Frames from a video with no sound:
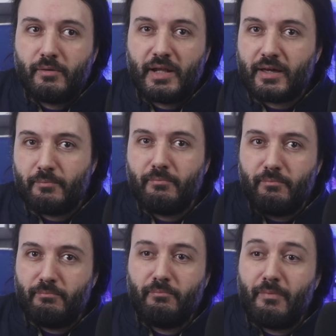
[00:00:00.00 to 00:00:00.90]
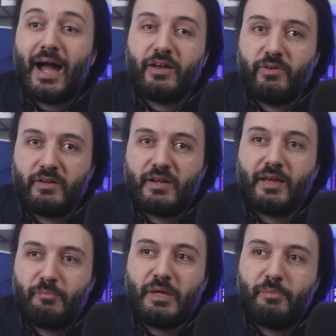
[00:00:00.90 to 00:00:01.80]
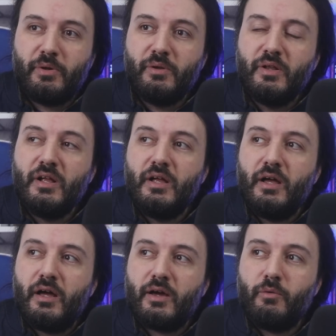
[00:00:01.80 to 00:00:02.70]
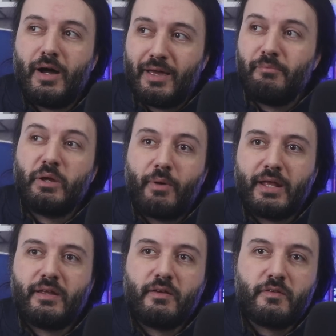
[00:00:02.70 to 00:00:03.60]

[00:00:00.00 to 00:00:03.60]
like migrant, like people uh, who are immigrating.